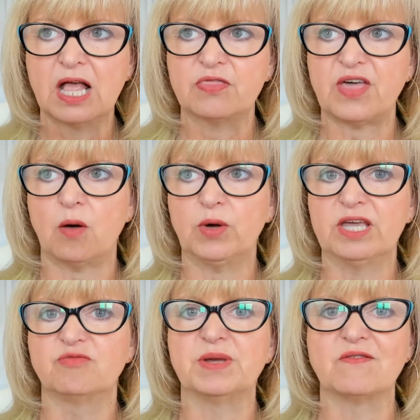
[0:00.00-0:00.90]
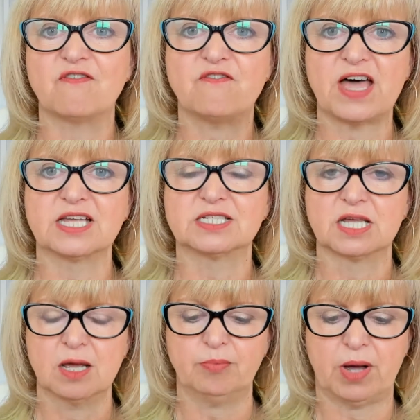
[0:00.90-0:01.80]
that we have been fed
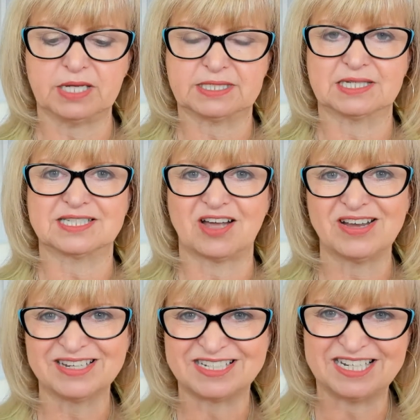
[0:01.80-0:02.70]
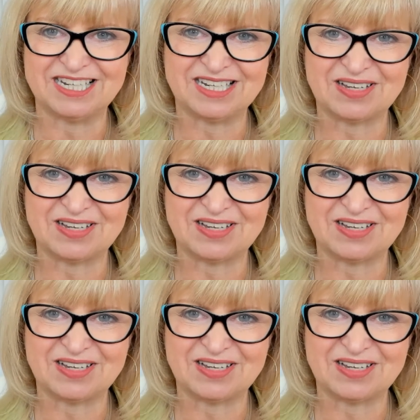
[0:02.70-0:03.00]
by society